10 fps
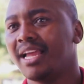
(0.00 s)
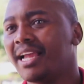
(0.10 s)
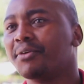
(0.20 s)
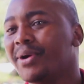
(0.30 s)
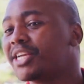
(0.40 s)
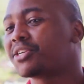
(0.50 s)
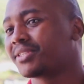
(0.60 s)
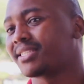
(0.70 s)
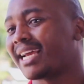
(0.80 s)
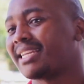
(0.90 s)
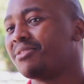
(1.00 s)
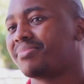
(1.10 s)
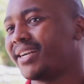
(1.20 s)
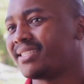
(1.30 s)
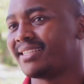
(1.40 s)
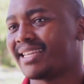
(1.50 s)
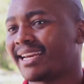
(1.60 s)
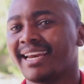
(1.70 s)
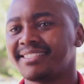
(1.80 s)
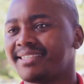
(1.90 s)
We should start embracing
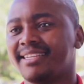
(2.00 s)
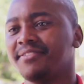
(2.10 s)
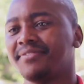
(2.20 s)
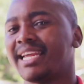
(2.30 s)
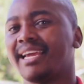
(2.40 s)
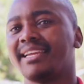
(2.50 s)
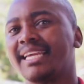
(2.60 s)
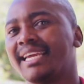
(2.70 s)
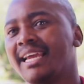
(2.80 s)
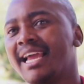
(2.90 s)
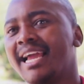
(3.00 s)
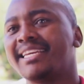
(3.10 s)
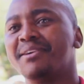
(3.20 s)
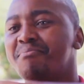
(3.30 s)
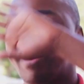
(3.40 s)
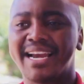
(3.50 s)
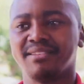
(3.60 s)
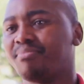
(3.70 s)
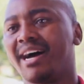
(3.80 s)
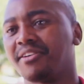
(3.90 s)
that. Let's leave the money
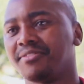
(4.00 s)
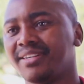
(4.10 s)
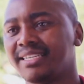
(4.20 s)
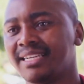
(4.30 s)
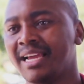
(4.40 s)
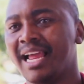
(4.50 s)
part of it.